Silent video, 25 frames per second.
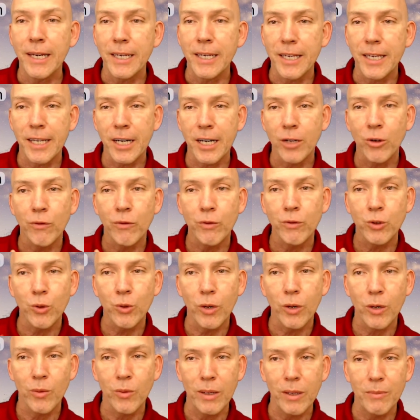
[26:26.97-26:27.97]
Get on over
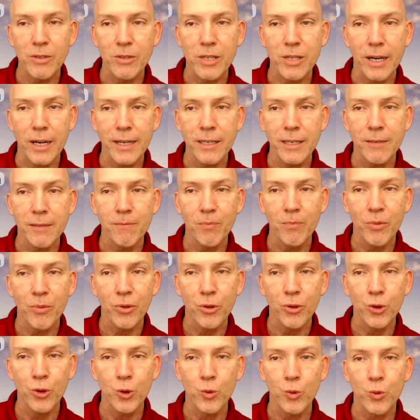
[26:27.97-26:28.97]
to our website,
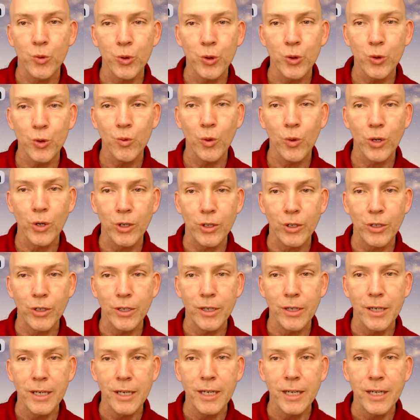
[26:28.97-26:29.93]
The Rooted Word,